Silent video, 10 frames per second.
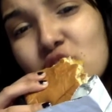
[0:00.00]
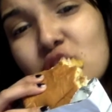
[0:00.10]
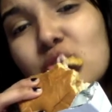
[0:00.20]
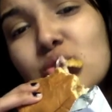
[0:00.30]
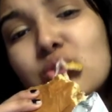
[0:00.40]

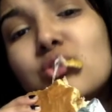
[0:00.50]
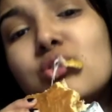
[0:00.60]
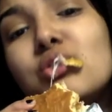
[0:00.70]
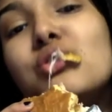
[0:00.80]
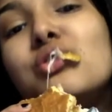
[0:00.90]

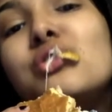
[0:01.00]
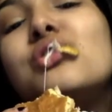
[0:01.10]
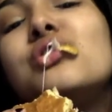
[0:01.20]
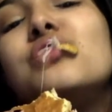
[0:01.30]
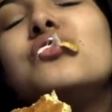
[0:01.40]

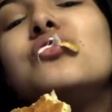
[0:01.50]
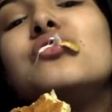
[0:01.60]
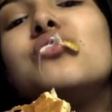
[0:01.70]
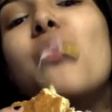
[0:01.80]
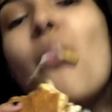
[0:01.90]

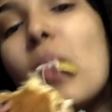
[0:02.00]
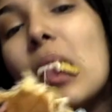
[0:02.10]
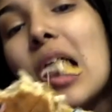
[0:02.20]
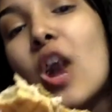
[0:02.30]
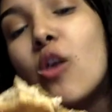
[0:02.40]
Nobody speaks.